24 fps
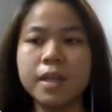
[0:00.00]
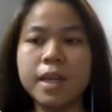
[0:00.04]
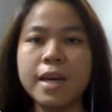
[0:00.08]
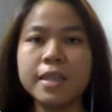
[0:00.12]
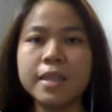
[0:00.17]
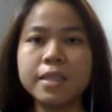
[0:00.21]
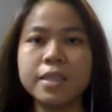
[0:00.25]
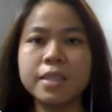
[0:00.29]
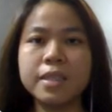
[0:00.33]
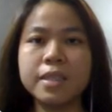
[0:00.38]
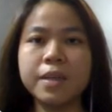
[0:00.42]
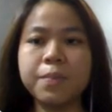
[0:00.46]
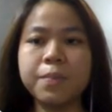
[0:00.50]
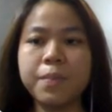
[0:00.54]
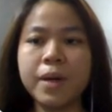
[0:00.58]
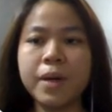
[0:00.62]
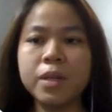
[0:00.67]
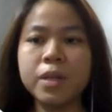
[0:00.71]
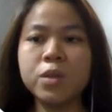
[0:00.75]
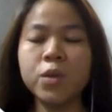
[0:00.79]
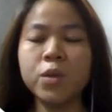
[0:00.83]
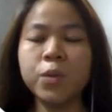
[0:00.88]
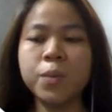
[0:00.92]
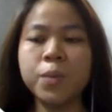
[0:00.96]
Next, in
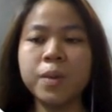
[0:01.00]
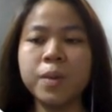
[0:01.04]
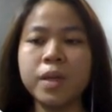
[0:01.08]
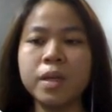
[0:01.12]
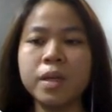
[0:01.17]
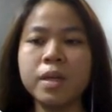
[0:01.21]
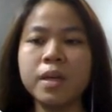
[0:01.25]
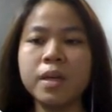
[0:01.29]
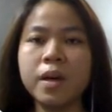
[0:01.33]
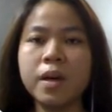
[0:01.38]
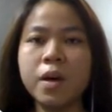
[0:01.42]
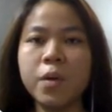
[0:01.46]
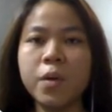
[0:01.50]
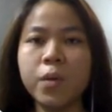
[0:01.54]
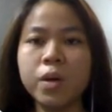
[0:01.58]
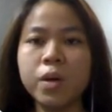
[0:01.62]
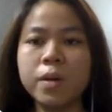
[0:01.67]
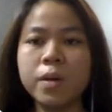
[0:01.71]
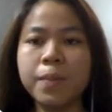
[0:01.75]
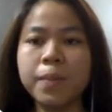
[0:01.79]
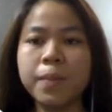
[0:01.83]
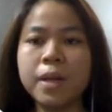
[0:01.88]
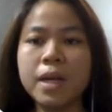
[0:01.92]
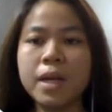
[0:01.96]
Part 2B,
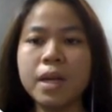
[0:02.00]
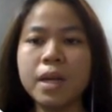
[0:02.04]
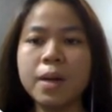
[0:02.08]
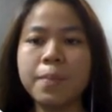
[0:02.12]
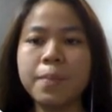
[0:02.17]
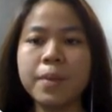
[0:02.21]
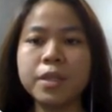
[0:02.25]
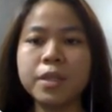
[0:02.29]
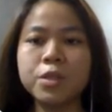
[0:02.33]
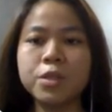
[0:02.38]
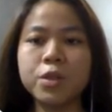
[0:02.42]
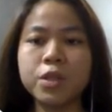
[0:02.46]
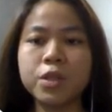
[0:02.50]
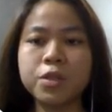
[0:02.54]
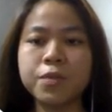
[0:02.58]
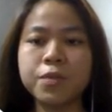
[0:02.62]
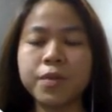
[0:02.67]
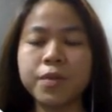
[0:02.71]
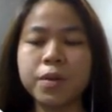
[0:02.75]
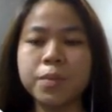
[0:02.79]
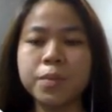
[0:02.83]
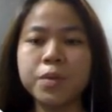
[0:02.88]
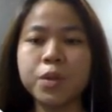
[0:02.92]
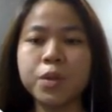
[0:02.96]
we apply Laplace
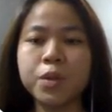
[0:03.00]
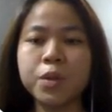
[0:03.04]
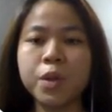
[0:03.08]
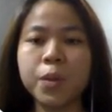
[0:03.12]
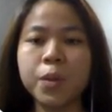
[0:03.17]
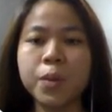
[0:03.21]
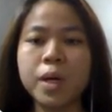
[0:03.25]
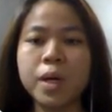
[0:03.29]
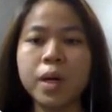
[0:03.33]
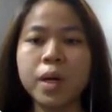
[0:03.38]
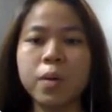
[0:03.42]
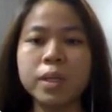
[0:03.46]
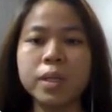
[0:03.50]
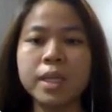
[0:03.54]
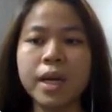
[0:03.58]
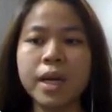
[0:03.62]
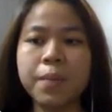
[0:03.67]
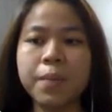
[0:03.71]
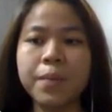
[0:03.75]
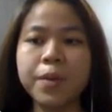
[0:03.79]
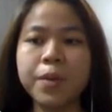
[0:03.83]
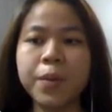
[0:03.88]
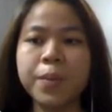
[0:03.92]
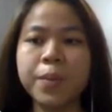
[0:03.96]
transform to convert our
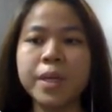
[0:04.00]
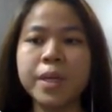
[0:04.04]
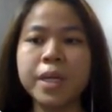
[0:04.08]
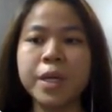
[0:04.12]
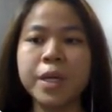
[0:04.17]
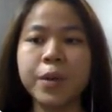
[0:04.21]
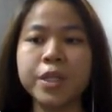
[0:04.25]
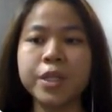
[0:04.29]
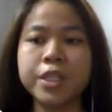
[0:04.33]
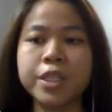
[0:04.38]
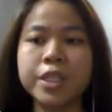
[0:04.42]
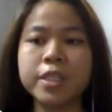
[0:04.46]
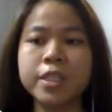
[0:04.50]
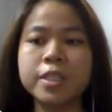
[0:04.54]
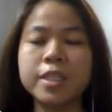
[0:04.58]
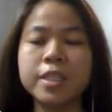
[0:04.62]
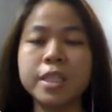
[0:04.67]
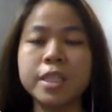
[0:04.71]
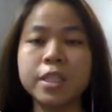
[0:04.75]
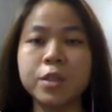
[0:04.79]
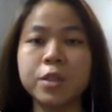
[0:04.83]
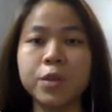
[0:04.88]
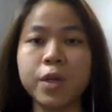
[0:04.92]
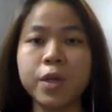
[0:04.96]
time domain
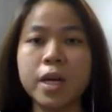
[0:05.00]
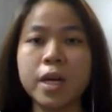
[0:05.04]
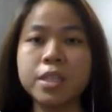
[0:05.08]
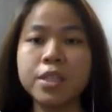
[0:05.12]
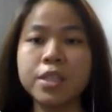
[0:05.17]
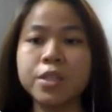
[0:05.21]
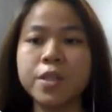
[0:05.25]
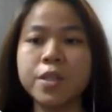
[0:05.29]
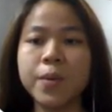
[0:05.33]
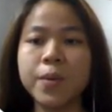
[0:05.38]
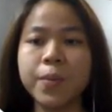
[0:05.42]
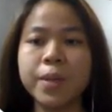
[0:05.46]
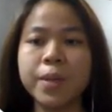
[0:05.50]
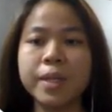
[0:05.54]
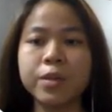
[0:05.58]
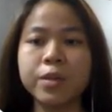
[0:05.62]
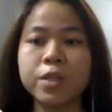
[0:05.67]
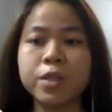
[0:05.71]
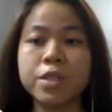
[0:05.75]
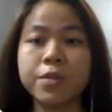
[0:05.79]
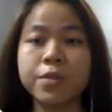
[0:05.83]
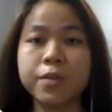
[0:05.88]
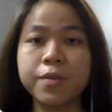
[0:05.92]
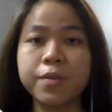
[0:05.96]
equations into
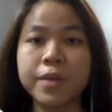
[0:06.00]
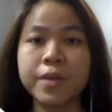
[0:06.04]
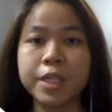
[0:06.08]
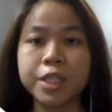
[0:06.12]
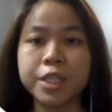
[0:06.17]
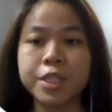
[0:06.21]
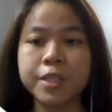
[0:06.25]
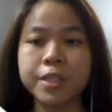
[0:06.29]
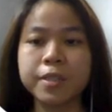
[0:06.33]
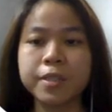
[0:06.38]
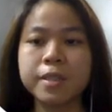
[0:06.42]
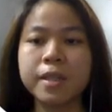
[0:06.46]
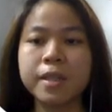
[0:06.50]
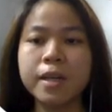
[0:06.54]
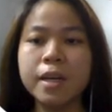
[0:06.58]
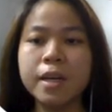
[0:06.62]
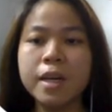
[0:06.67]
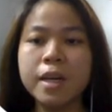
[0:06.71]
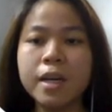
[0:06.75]
S-domain transfer function.